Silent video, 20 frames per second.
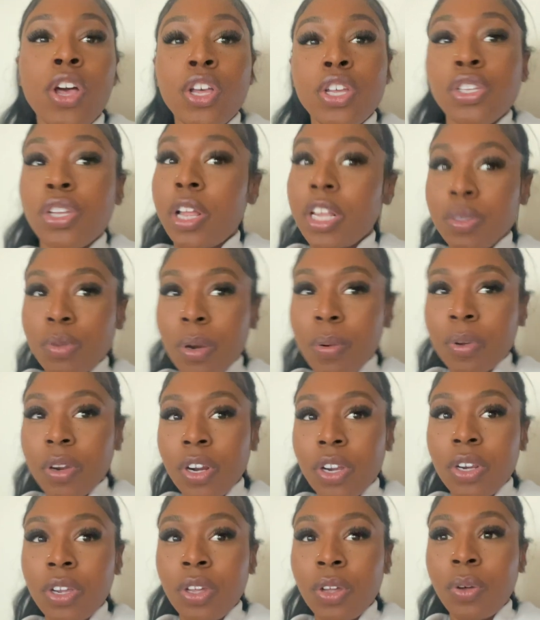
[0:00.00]
So that's what I'm
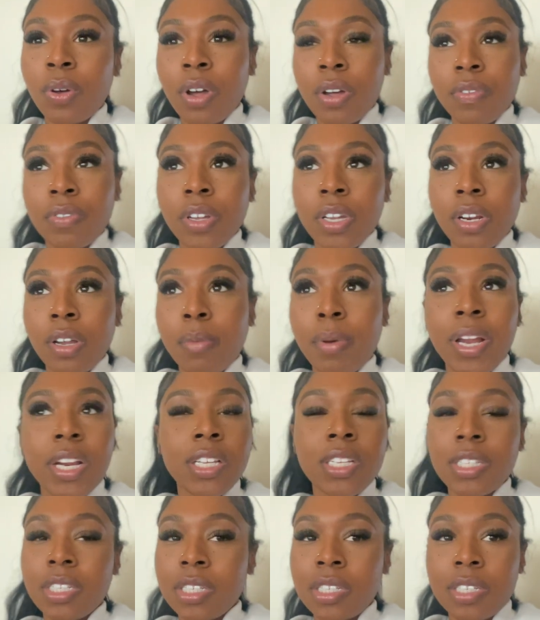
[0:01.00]
gonna do. Hopefully
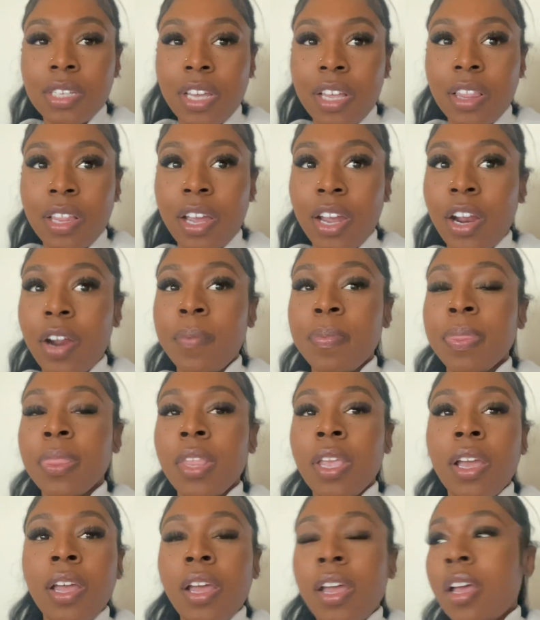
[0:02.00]
nobody's in there
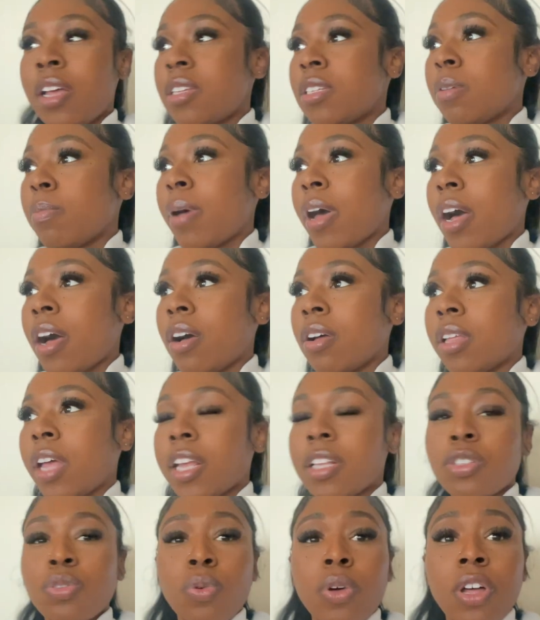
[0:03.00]
it's about
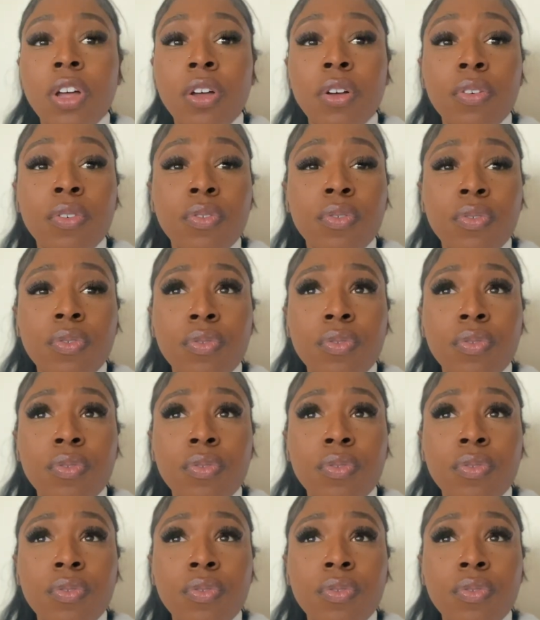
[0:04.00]
like 12,